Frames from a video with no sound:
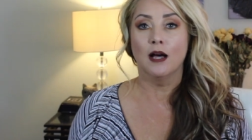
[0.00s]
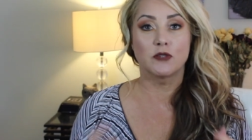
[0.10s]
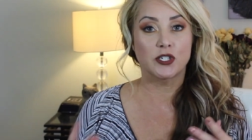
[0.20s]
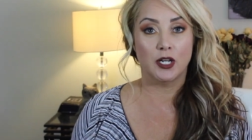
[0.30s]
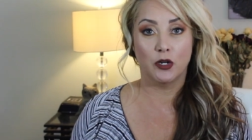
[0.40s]
I'm
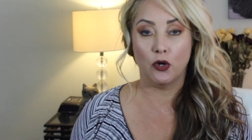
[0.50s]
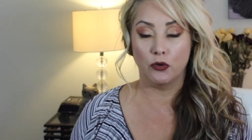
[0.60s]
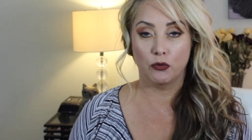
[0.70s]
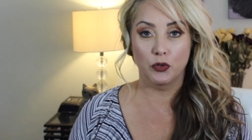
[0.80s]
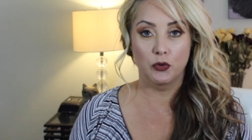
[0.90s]
just gonna go
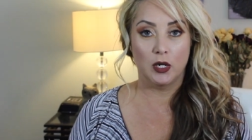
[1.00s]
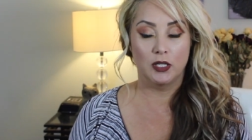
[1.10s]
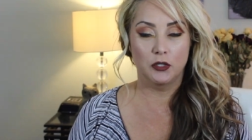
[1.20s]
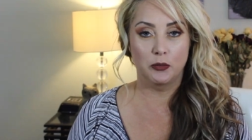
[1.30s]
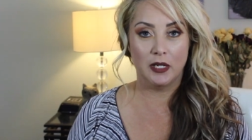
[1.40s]
through a
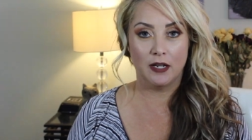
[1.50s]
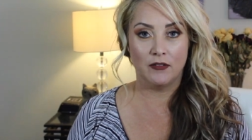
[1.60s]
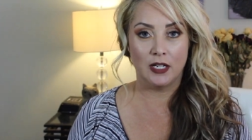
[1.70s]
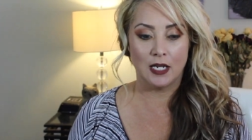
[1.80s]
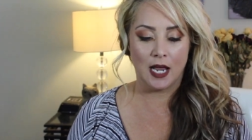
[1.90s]
little bit
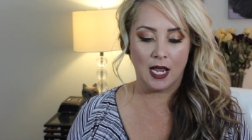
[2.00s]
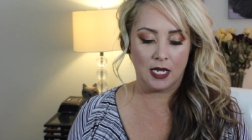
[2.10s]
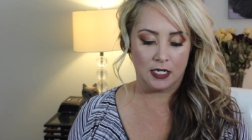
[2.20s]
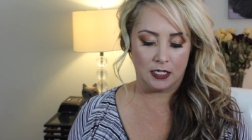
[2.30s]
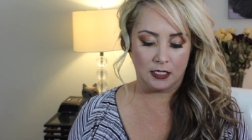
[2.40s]
of it
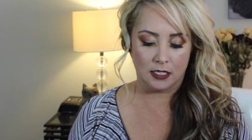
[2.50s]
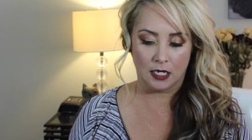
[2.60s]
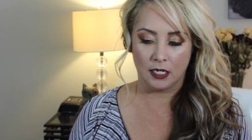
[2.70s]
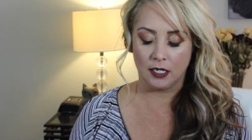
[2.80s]
and